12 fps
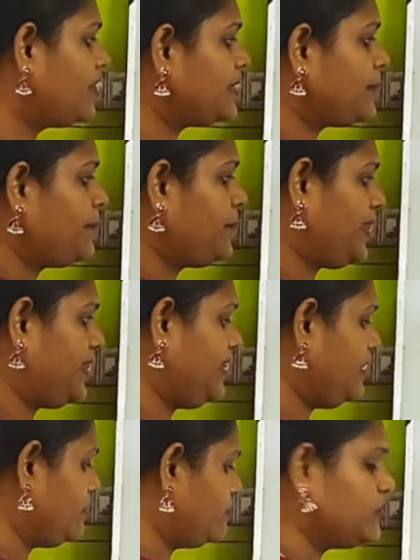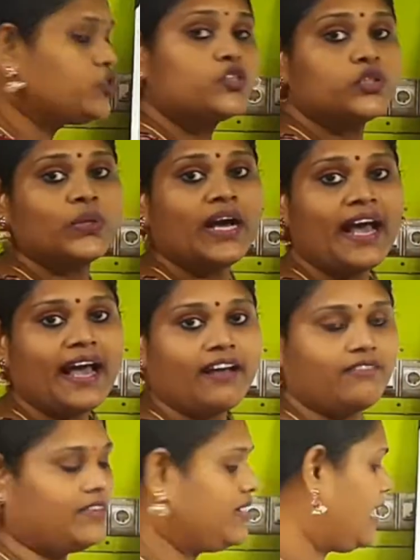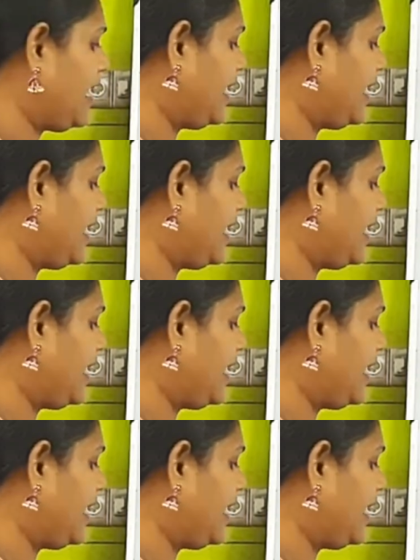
a pen which you have. I